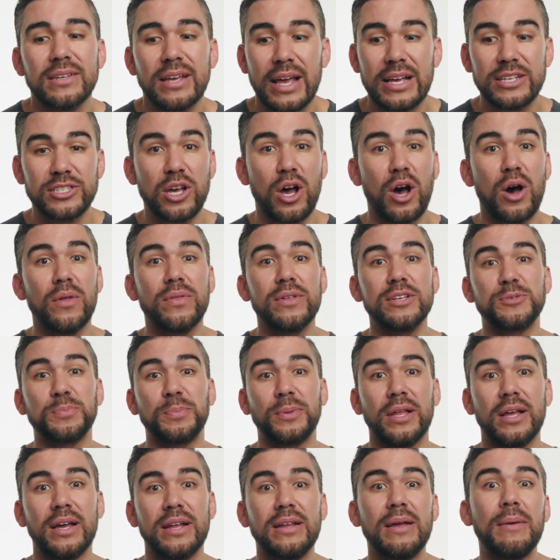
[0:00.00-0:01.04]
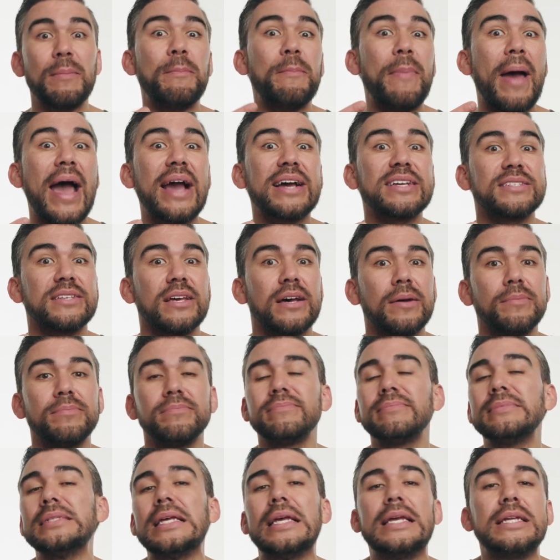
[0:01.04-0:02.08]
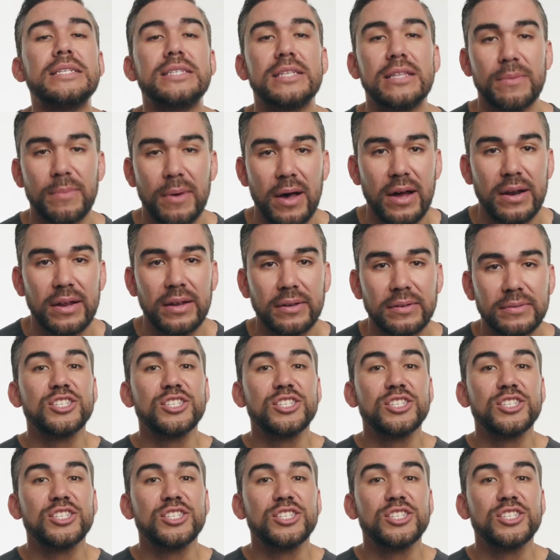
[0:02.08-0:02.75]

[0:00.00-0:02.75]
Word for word: as all this blood backs up into the body.